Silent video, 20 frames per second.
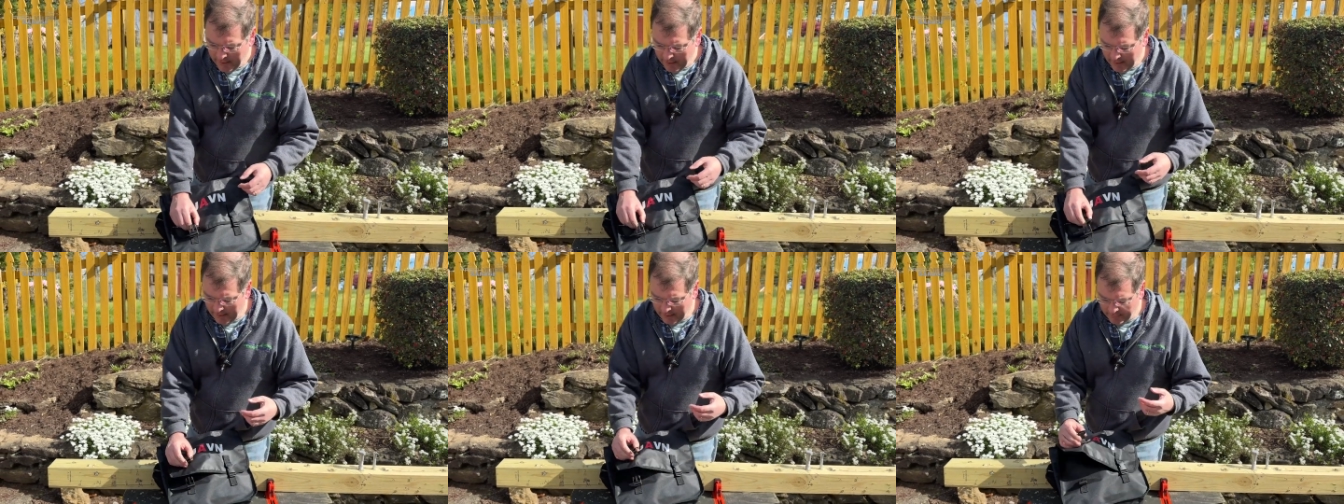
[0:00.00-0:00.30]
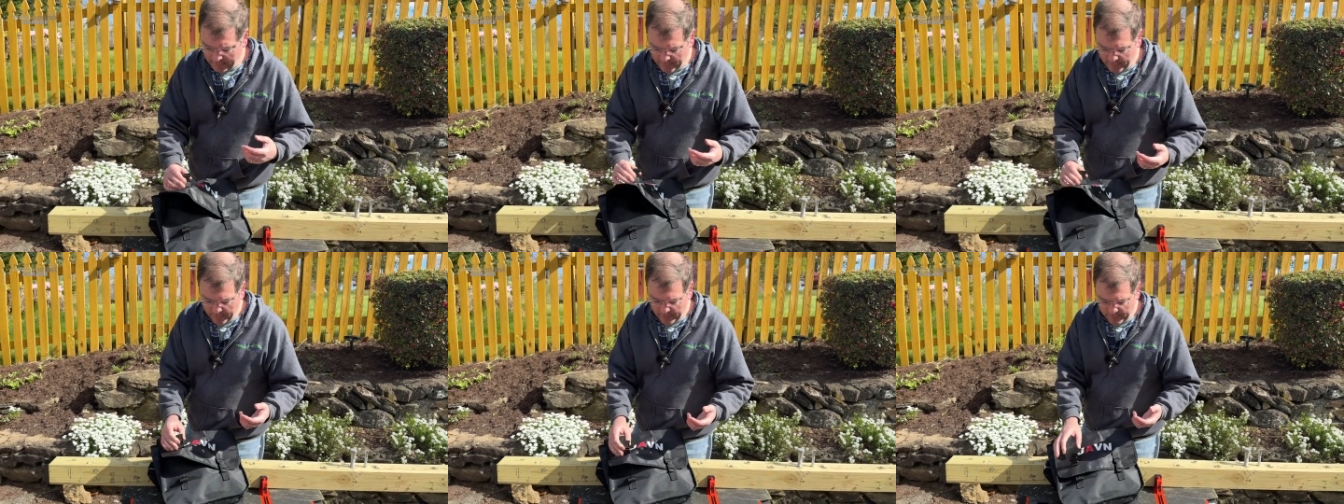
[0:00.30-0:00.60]
And
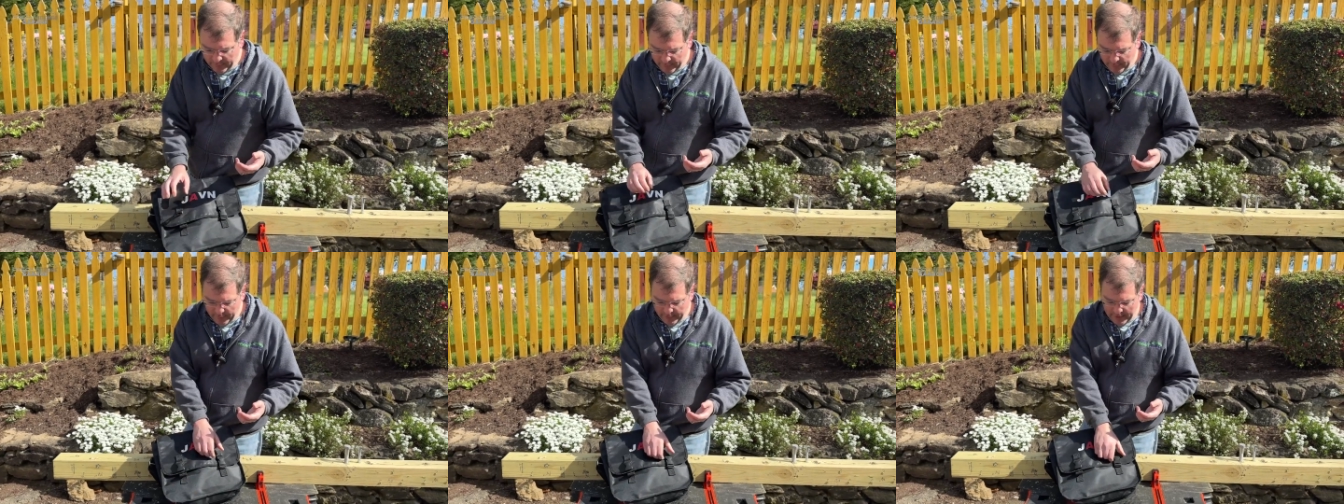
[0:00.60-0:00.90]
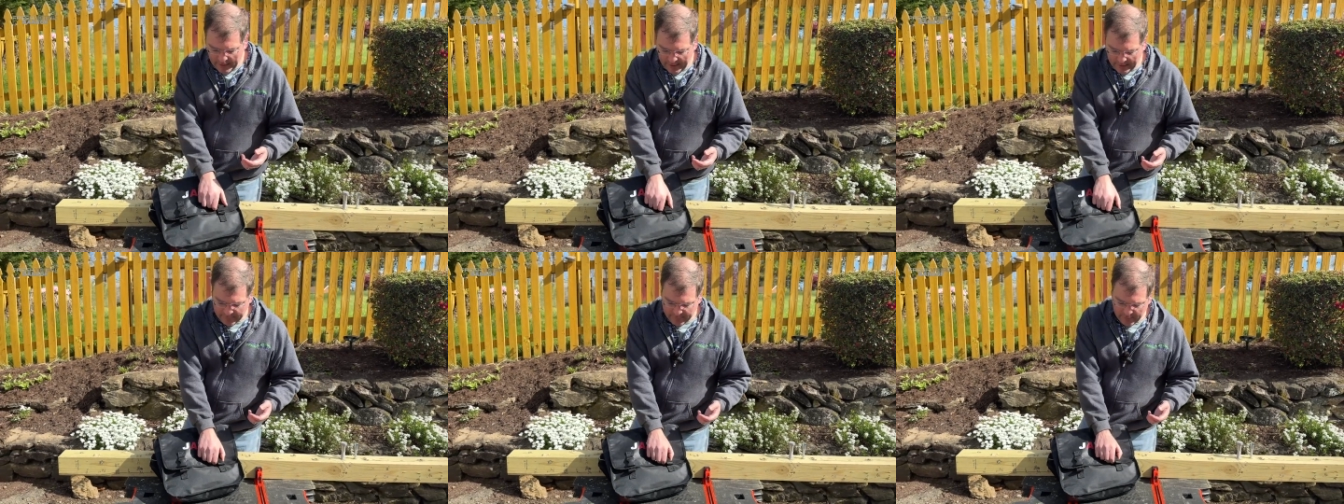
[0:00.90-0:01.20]
so we started
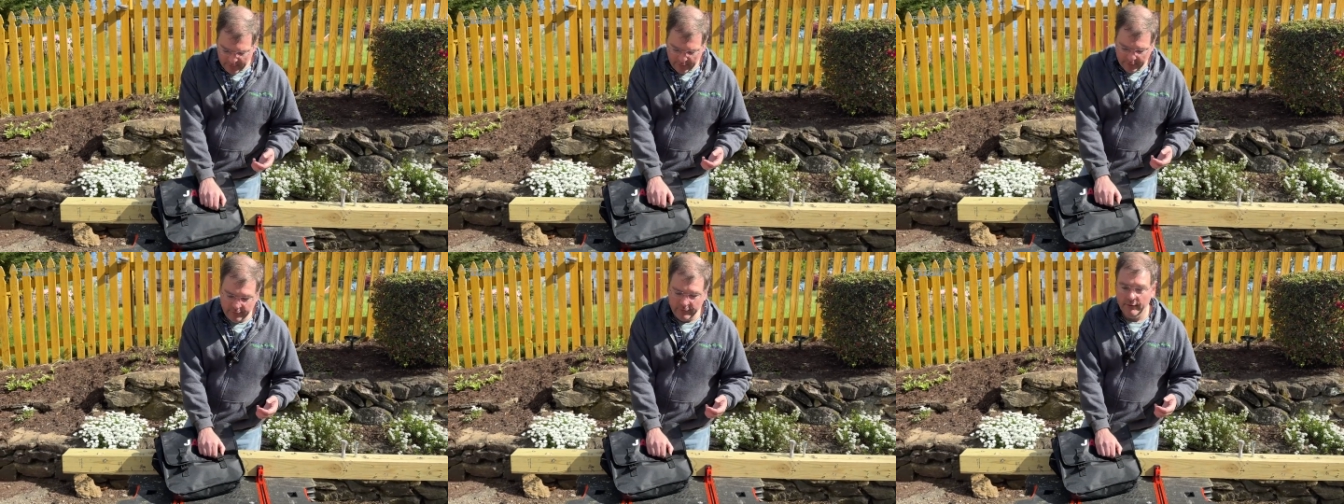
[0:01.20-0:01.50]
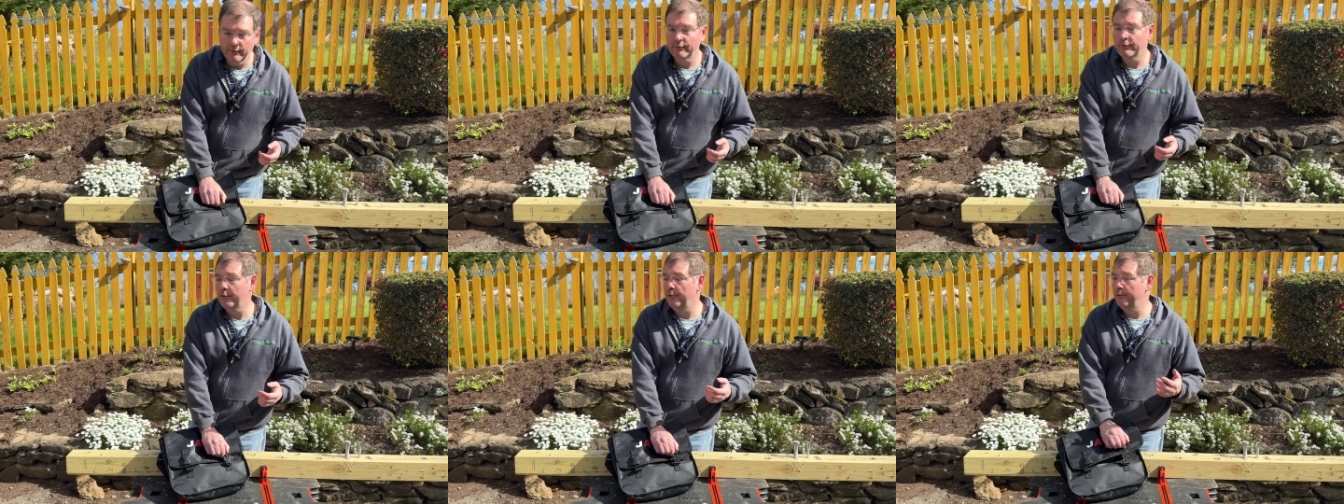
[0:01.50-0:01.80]
asking
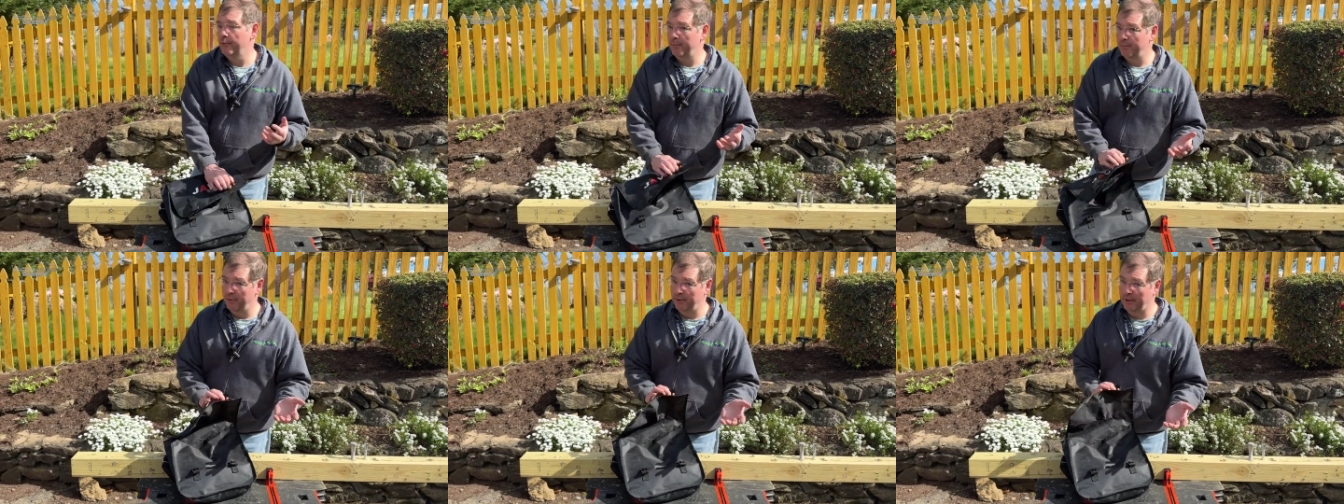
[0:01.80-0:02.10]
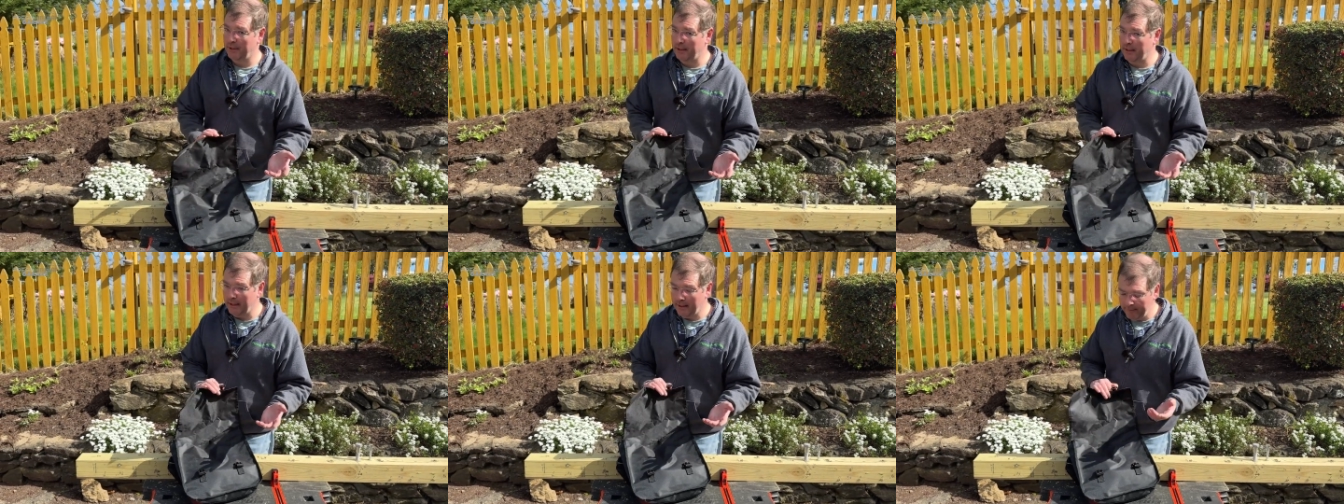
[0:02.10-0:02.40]
ourselves, could we put
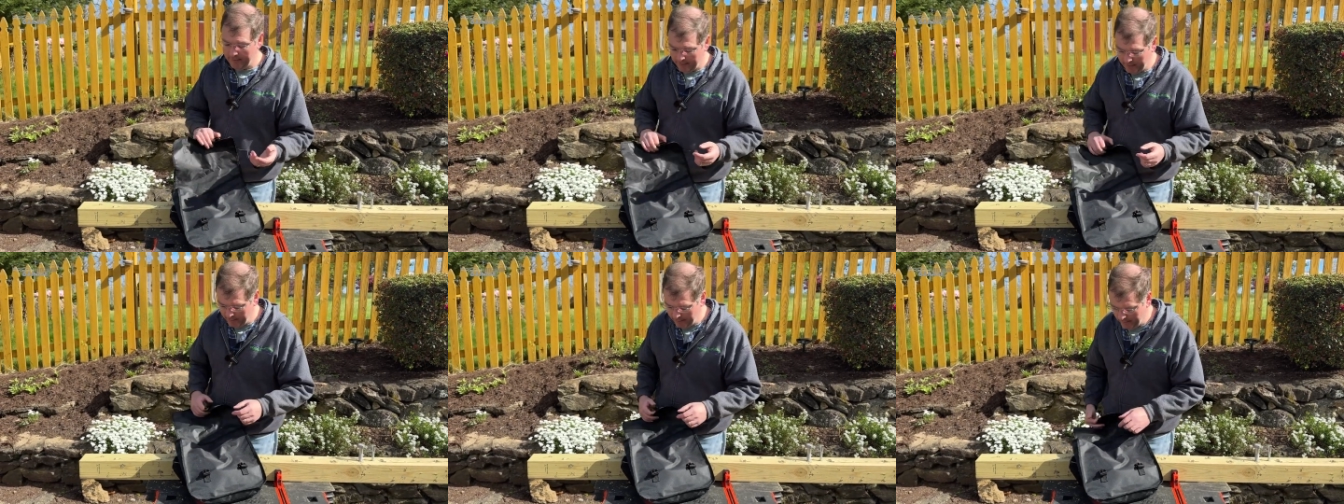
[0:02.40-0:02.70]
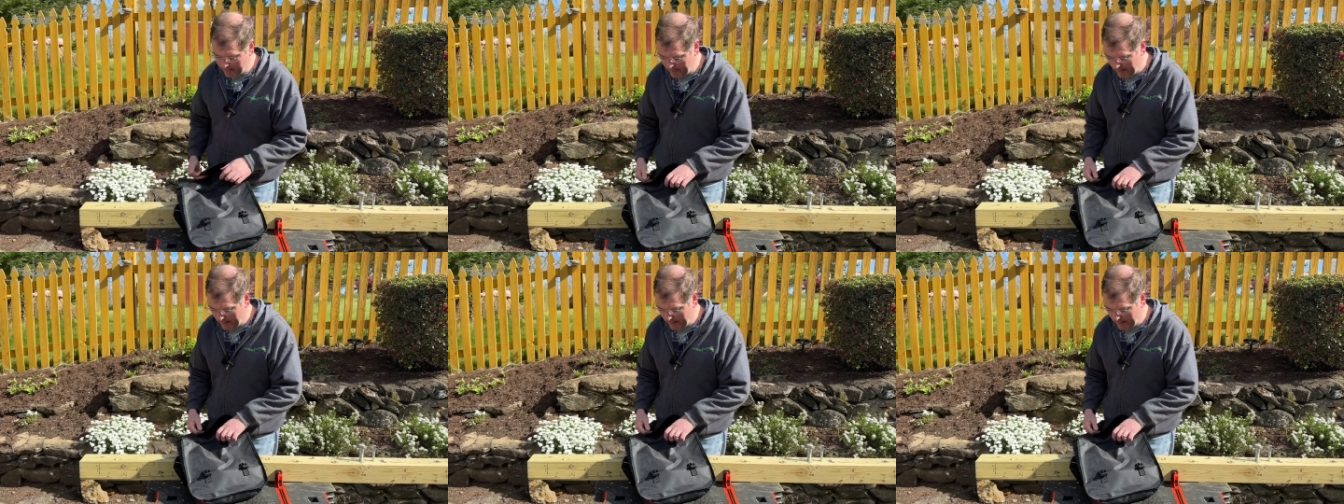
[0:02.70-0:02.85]
together